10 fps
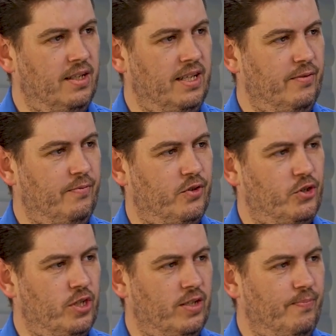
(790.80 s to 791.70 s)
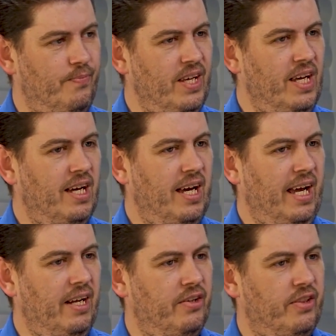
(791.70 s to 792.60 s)
Yeah, for sure.
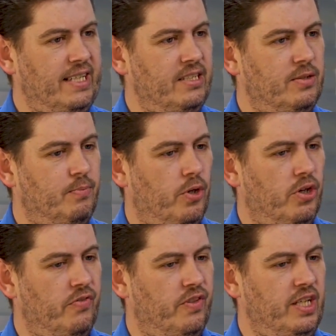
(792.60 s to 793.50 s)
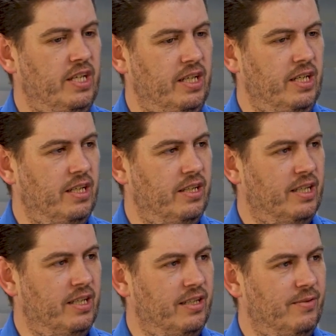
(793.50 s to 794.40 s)
And that's part of
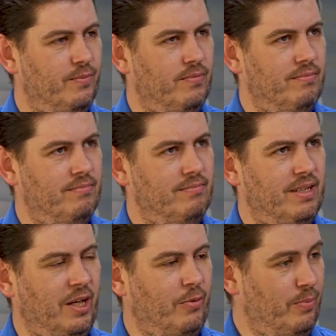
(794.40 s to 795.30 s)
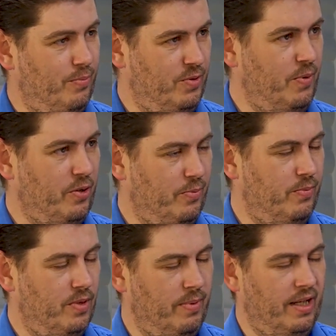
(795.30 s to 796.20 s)
the like we spoke
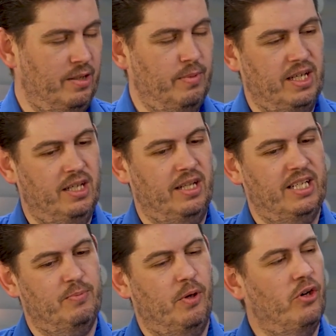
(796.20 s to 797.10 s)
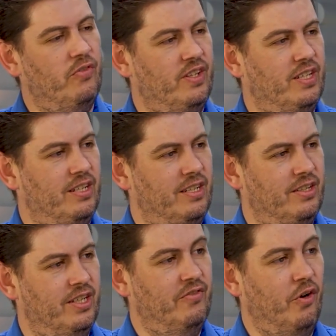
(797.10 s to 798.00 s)
about in the beginning, that's part of the
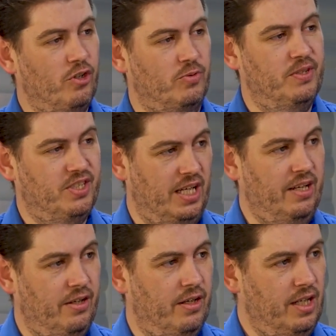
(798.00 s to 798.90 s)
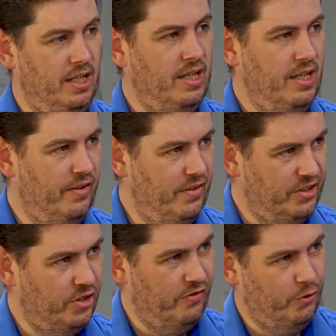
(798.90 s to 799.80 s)
advancements in the
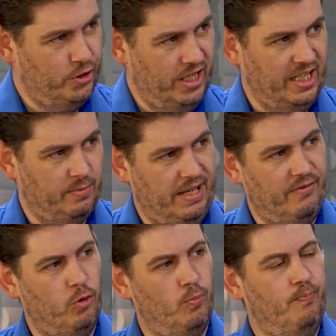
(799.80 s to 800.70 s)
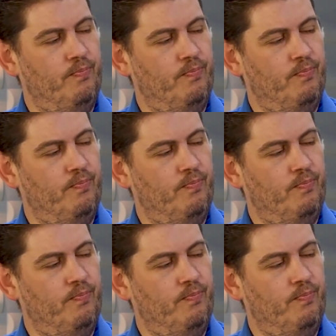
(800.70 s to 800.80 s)
TesiraFORTE X platform.